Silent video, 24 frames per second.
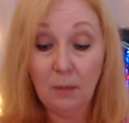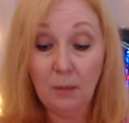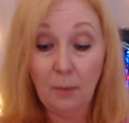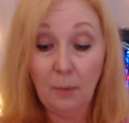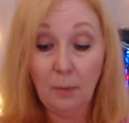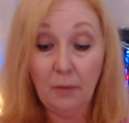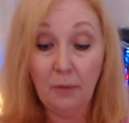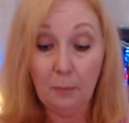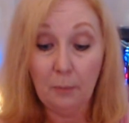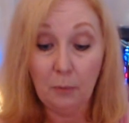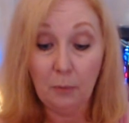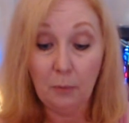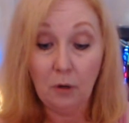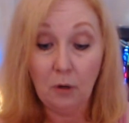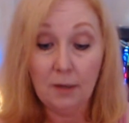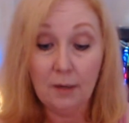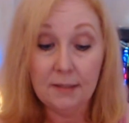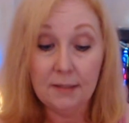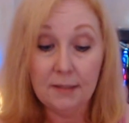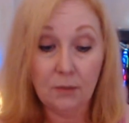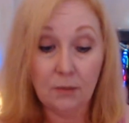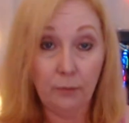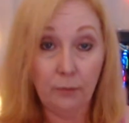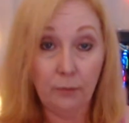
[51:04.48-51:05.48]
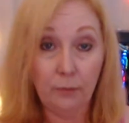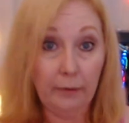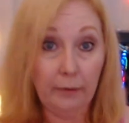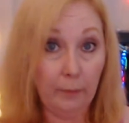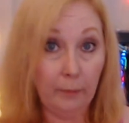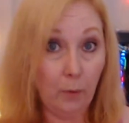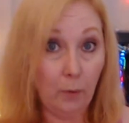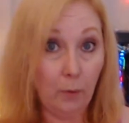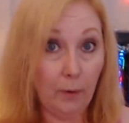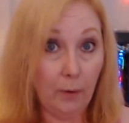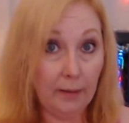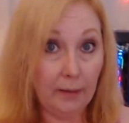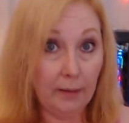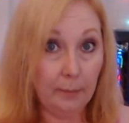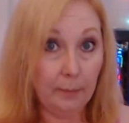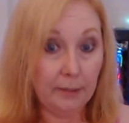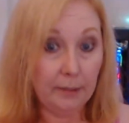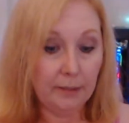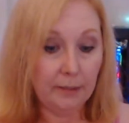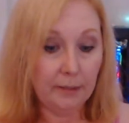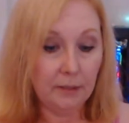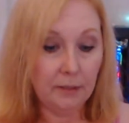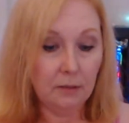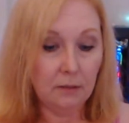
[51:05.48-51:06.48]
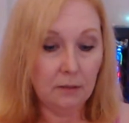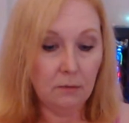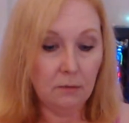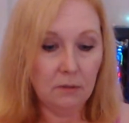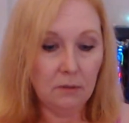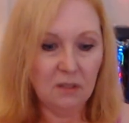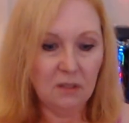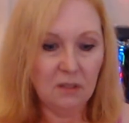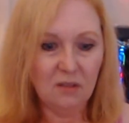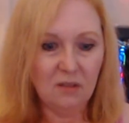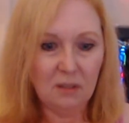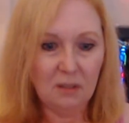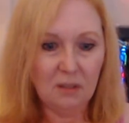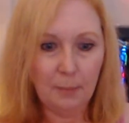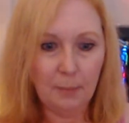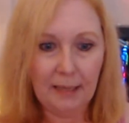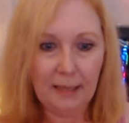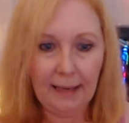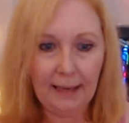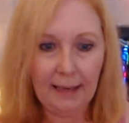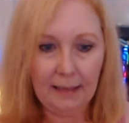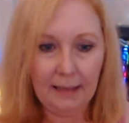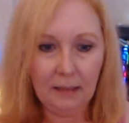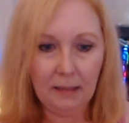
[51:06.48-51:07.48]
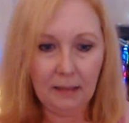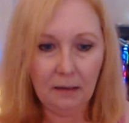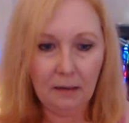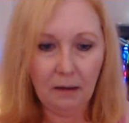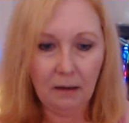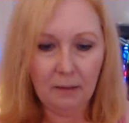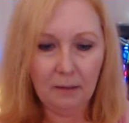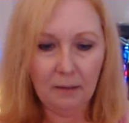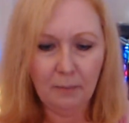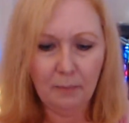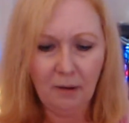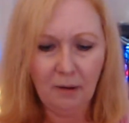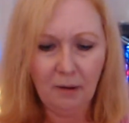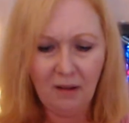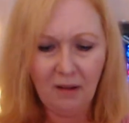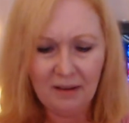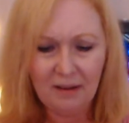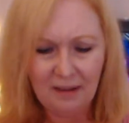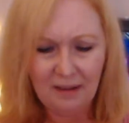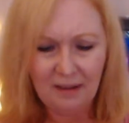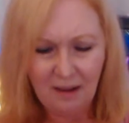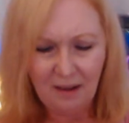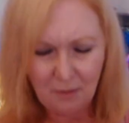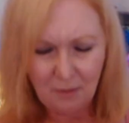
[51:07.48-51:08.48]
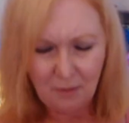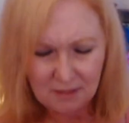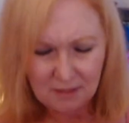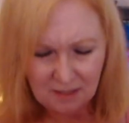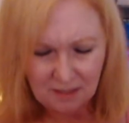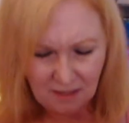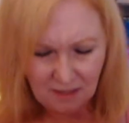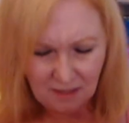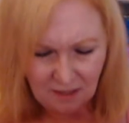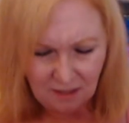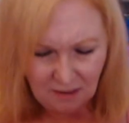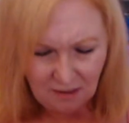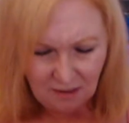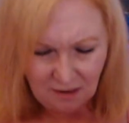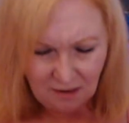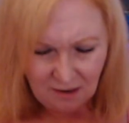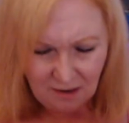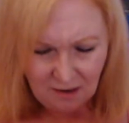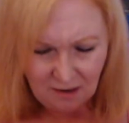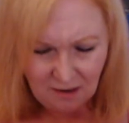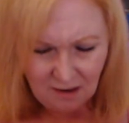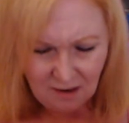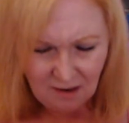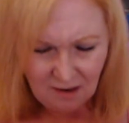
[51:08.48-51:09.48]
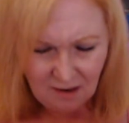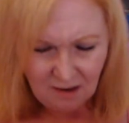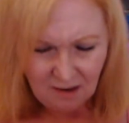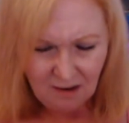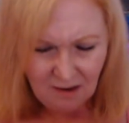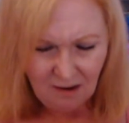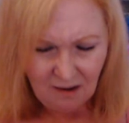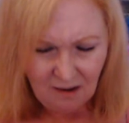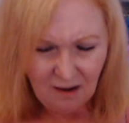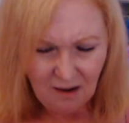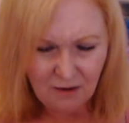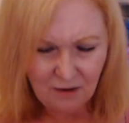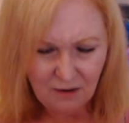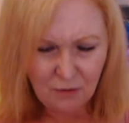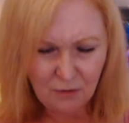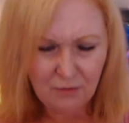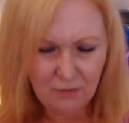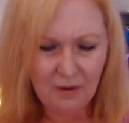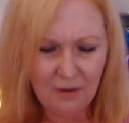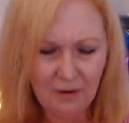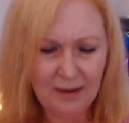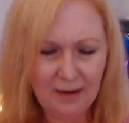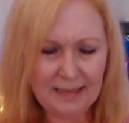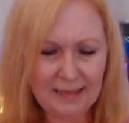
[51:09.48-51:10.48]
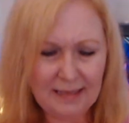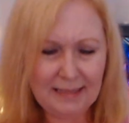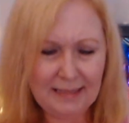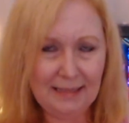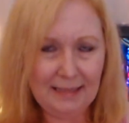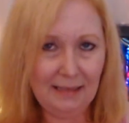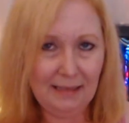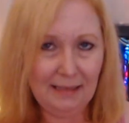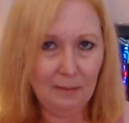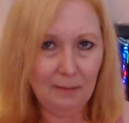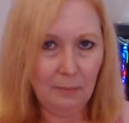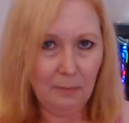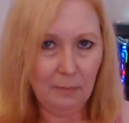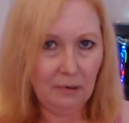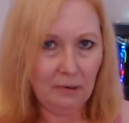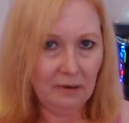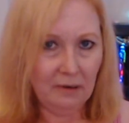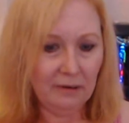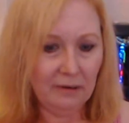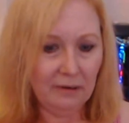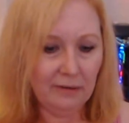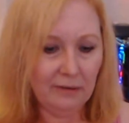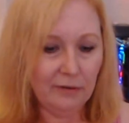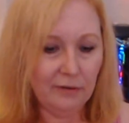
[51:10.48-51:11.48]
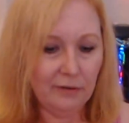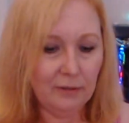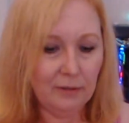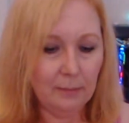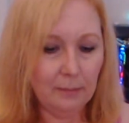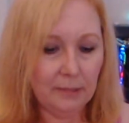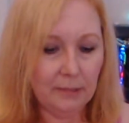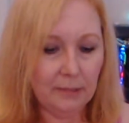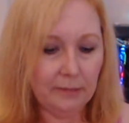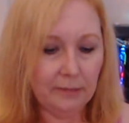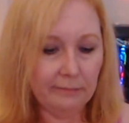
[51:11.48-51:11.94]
on the price quite a bit too. This used to be 89 baht, now it's like 119 baht or something.